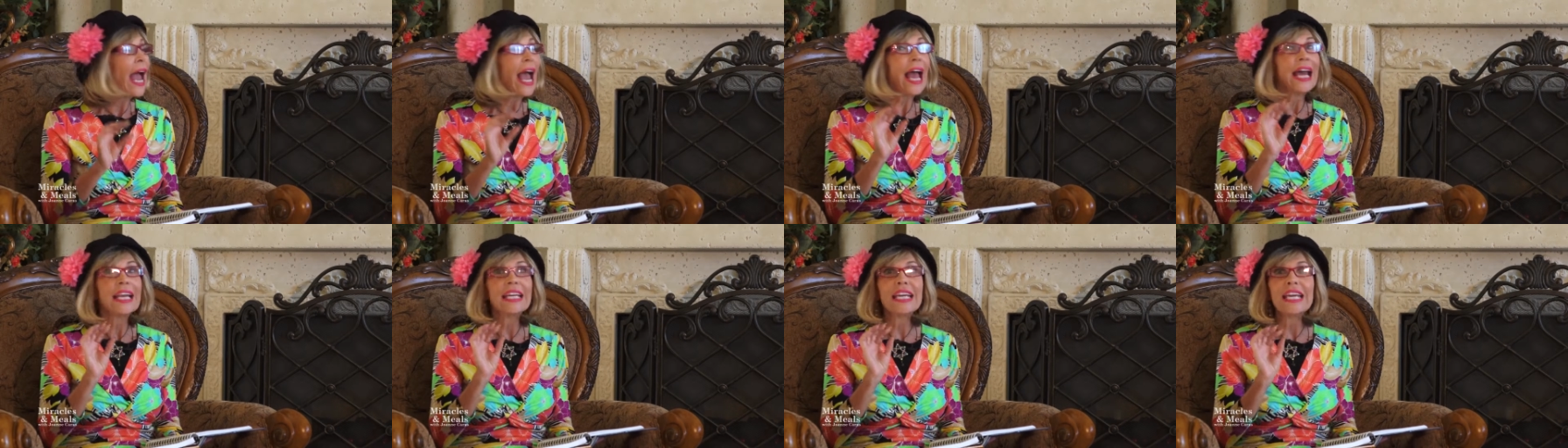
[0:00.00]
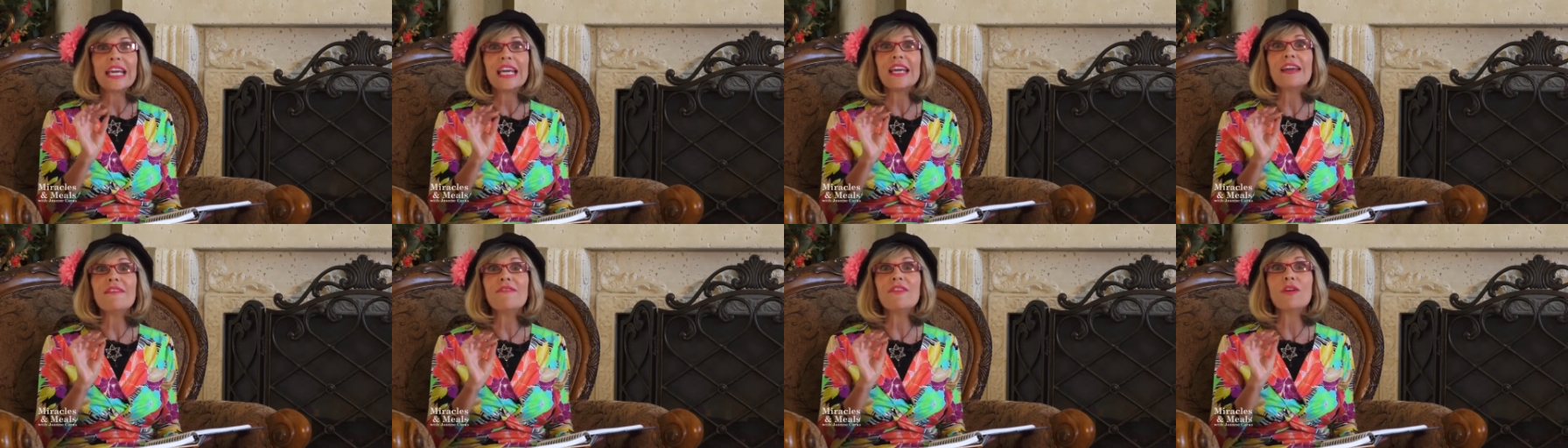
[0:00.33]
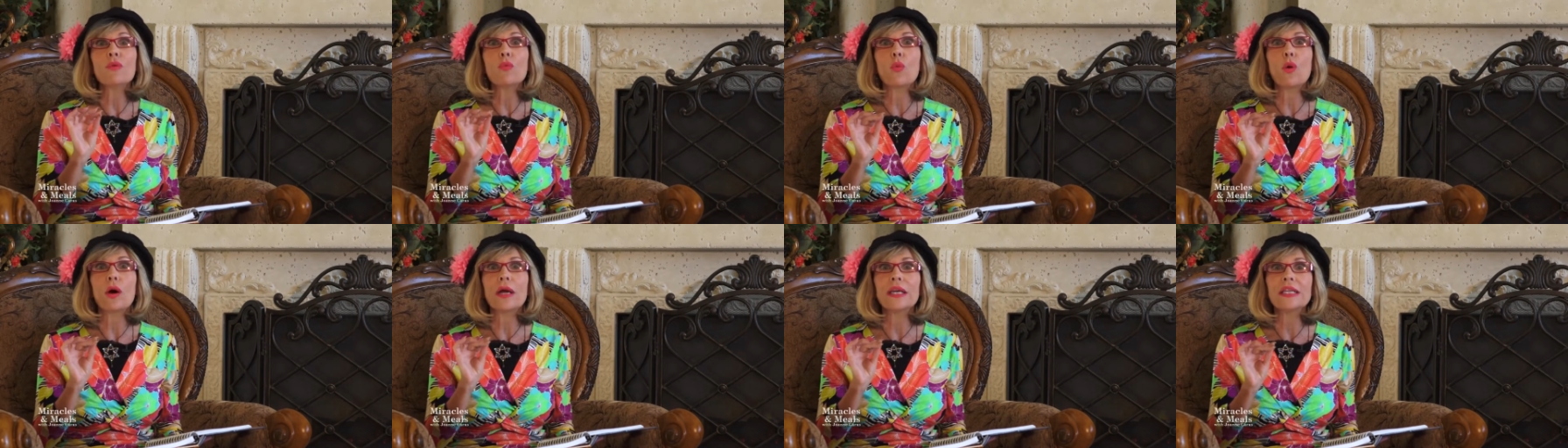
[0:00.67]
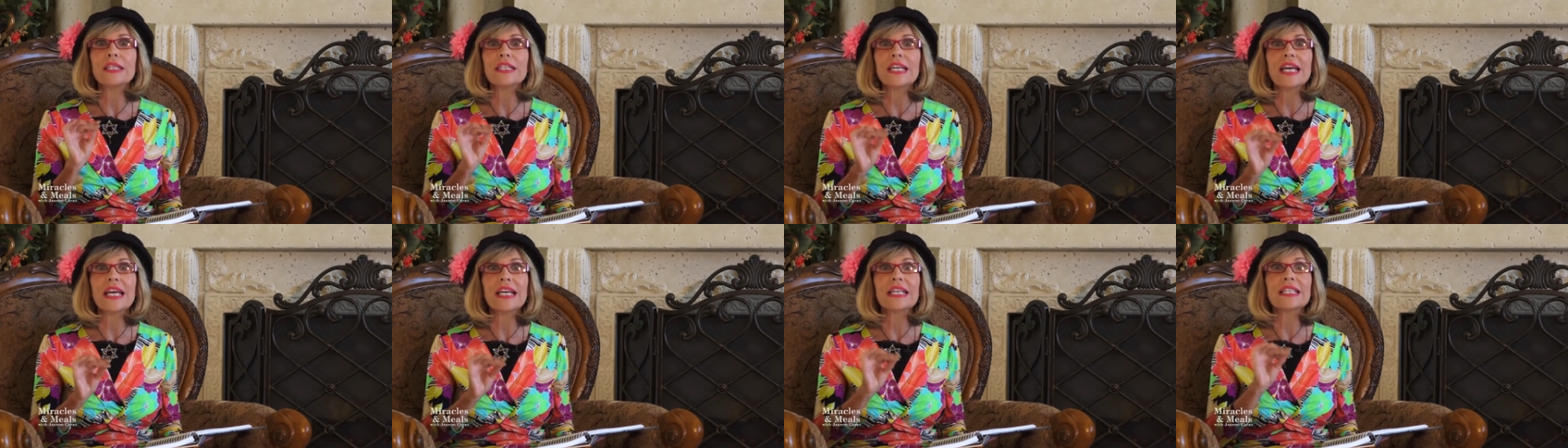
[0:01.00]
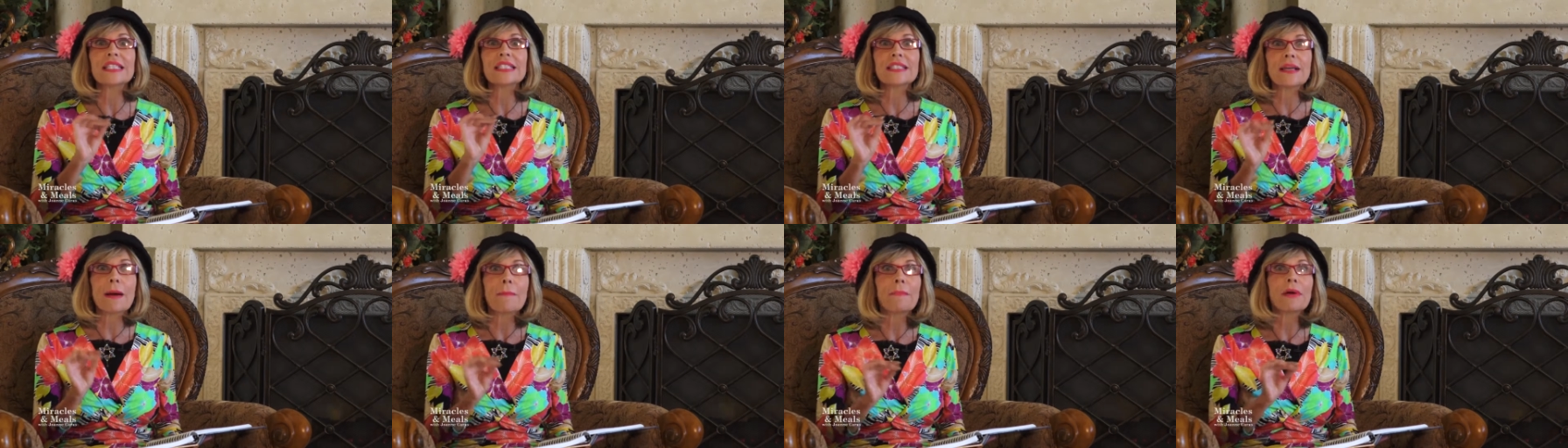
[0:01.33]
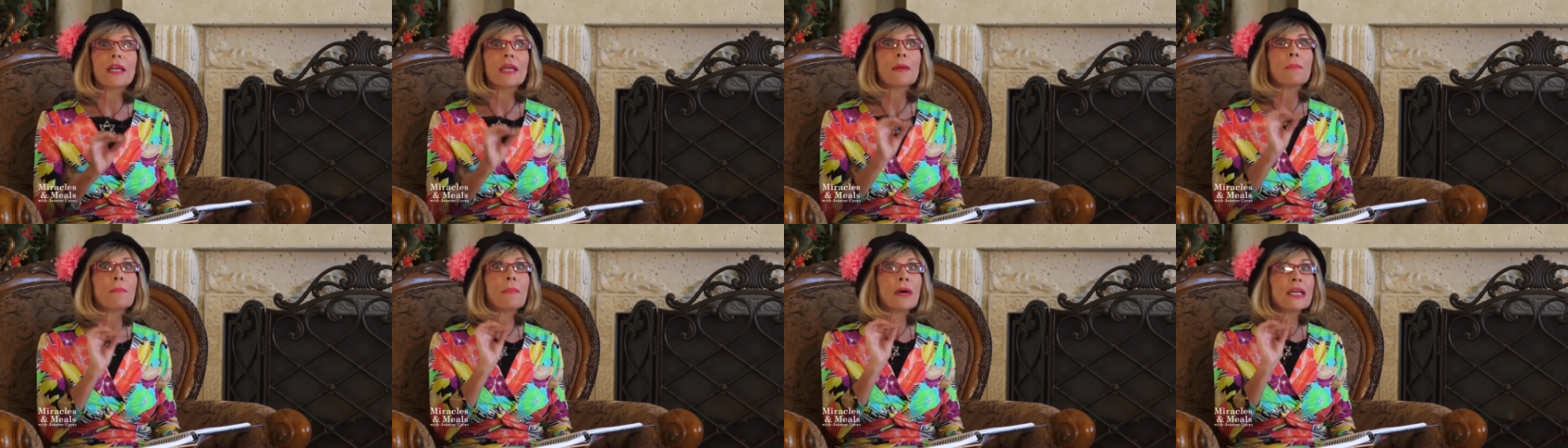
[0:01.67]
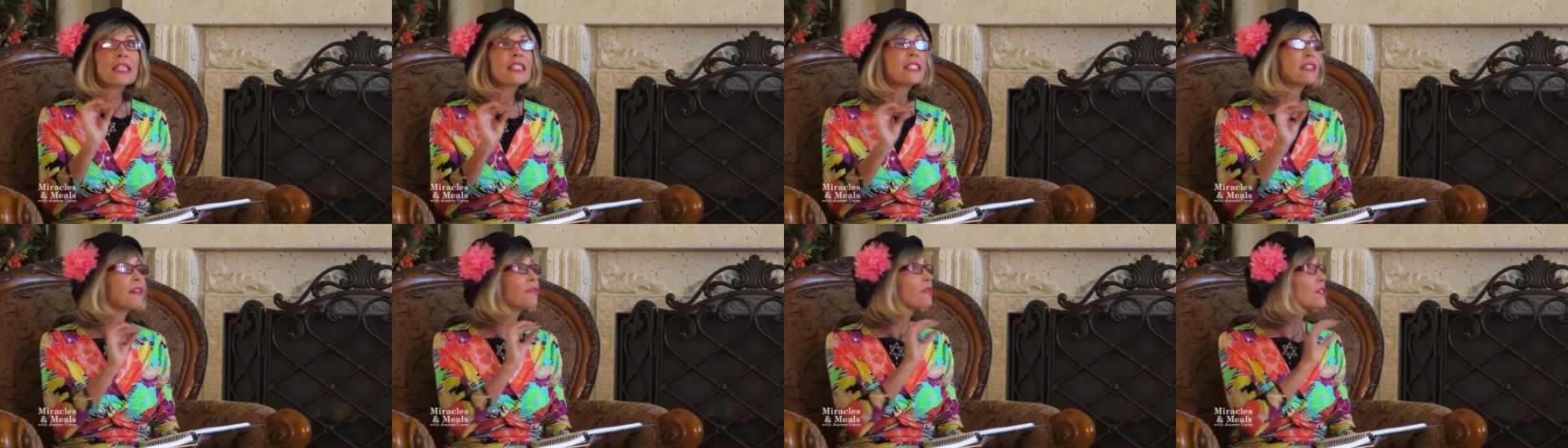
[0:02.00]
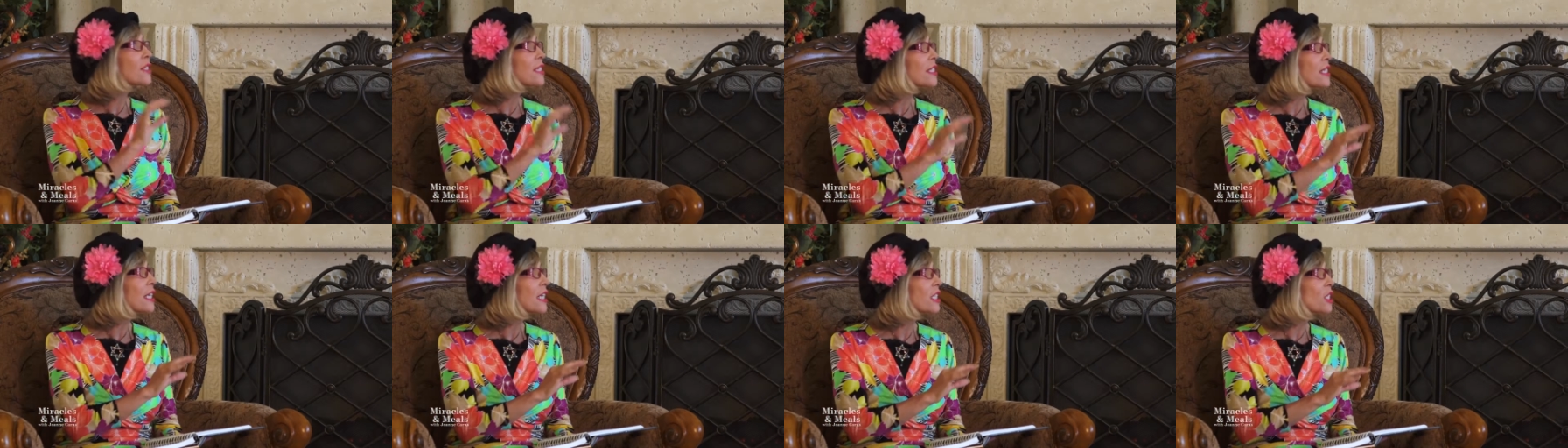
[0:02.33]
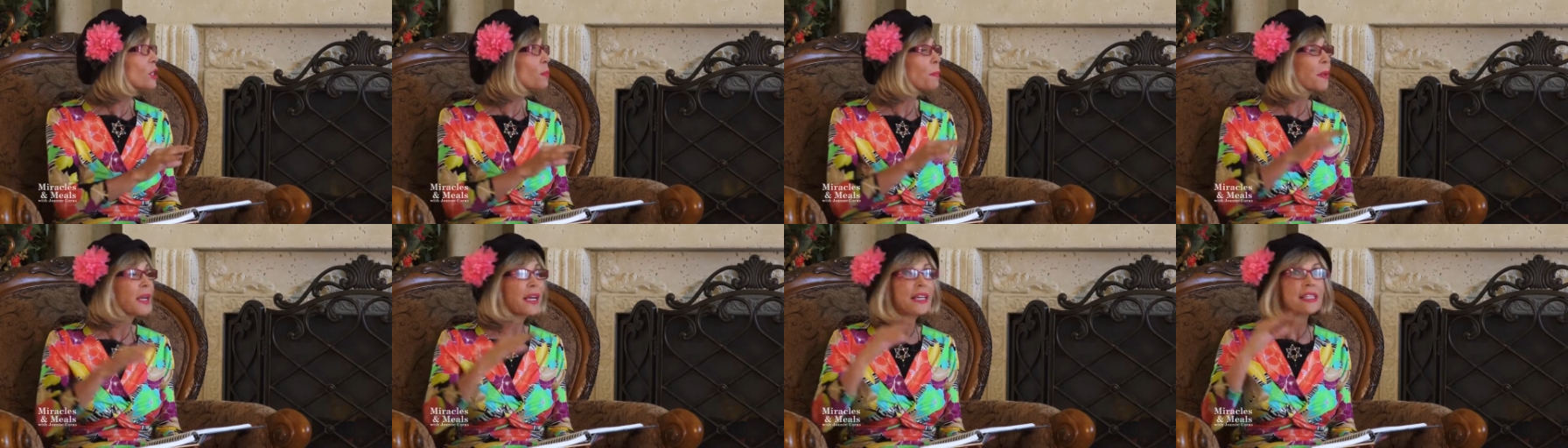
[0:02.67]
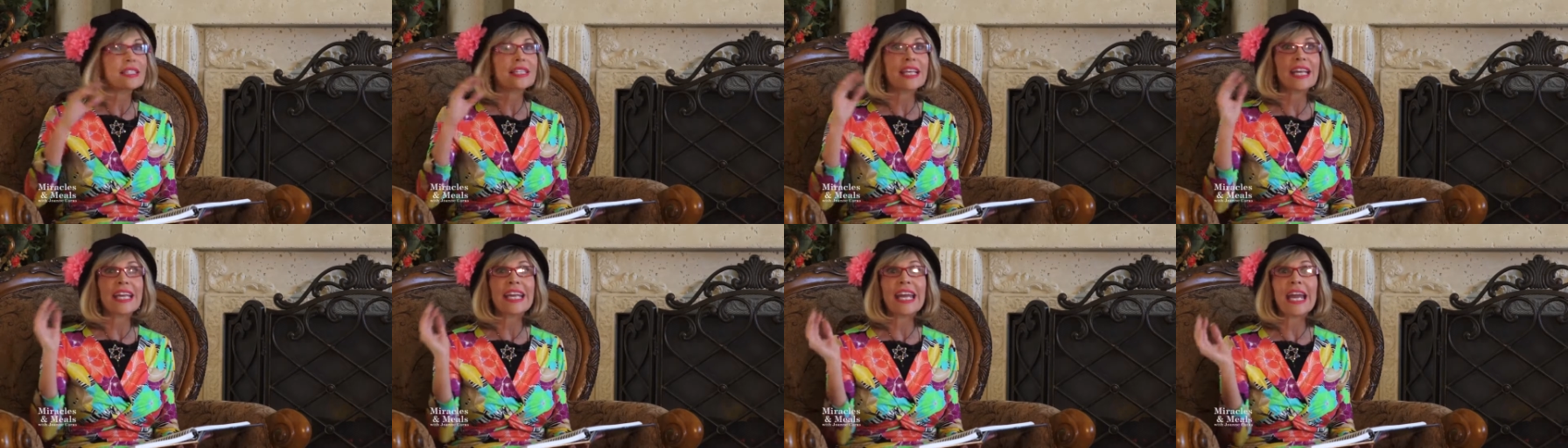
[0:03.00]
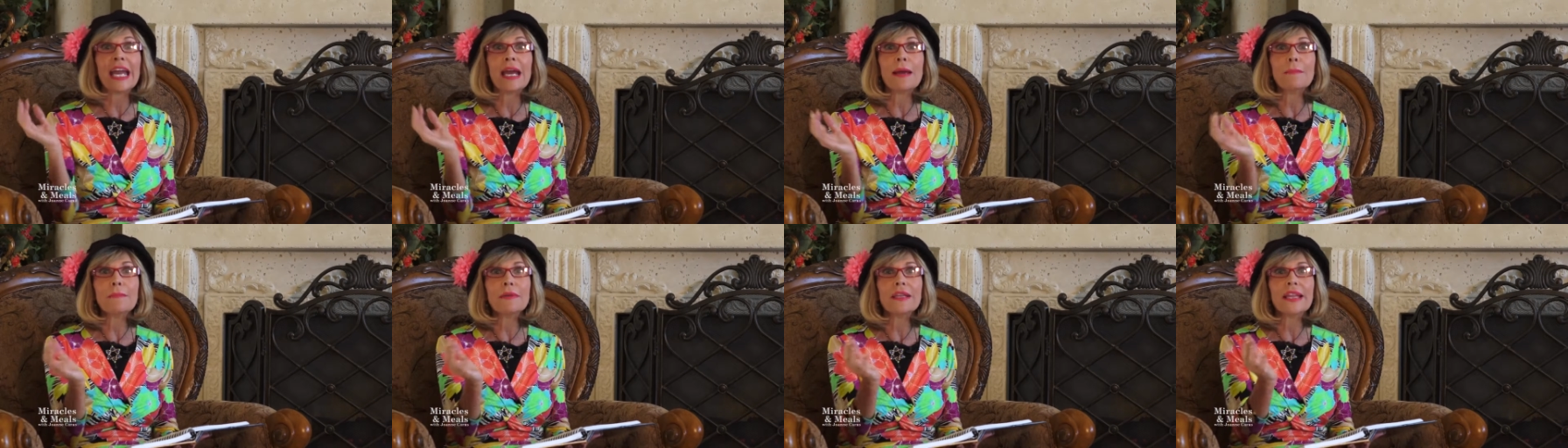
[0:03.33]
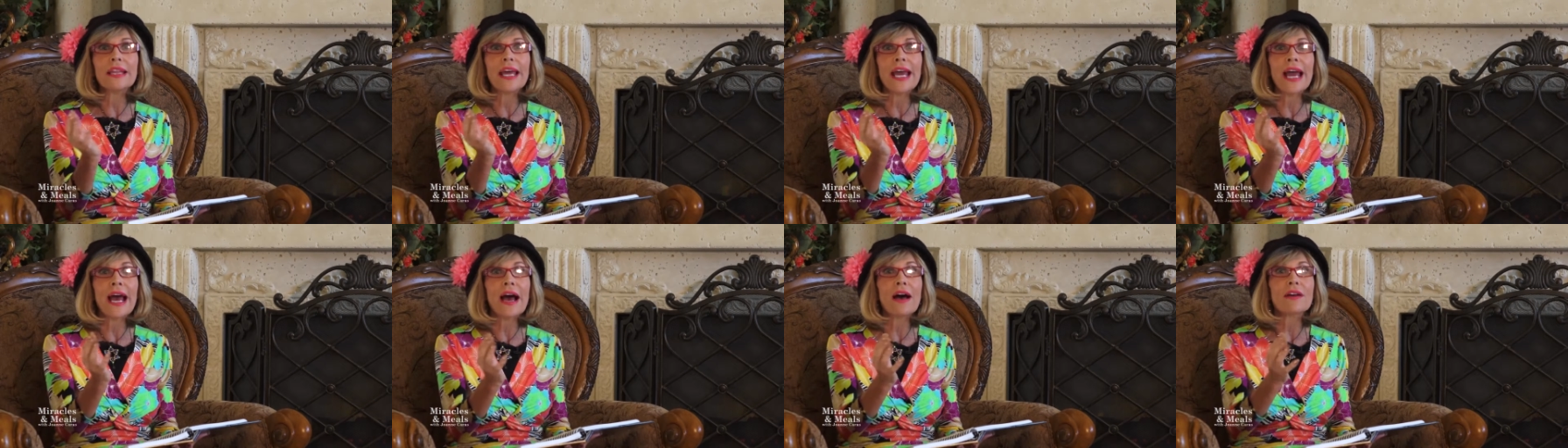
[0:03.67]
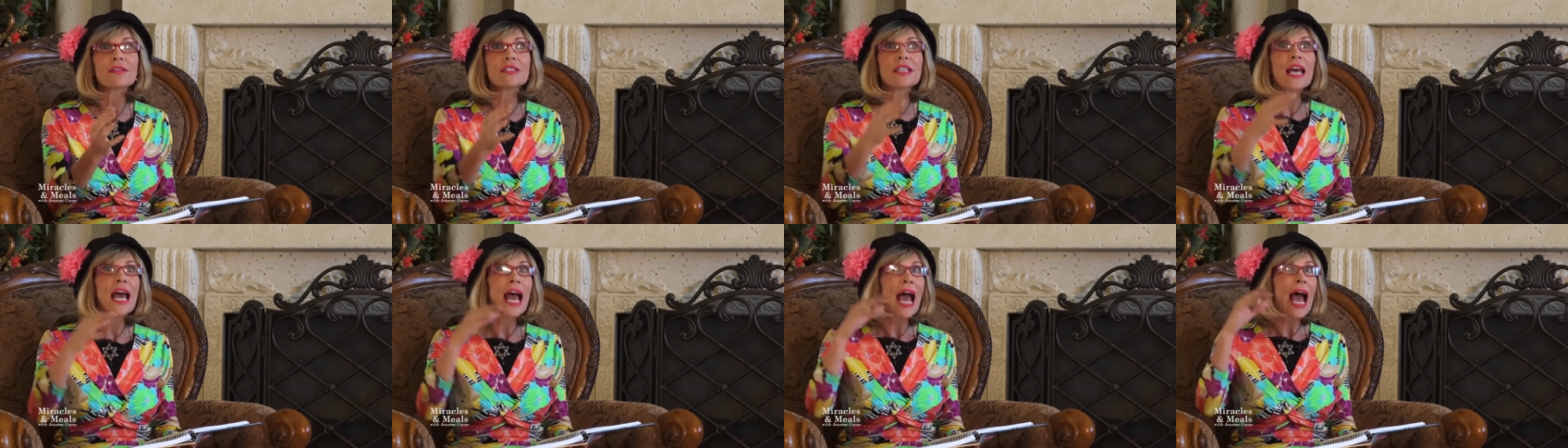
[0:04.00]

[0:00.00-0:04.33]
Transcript: And even one day, somebody must have snitched because they came to the house